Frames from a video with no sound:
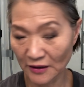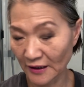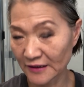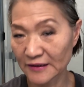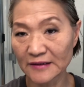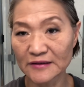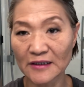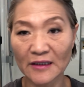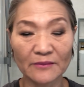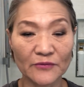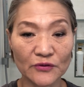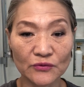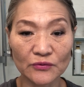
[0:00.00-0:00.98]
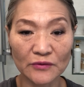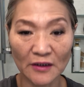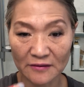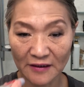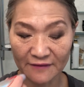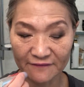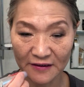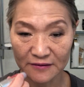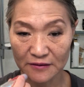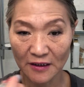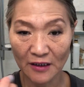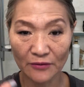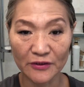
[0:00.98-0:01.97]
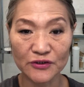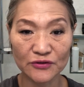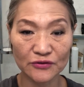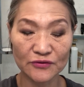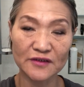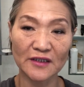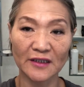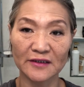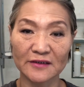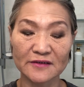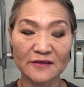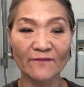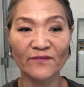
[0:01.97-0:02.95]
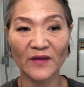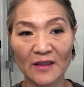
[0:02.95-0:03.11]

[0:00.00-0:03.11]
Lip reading: At that time, you do not have that courage to say this.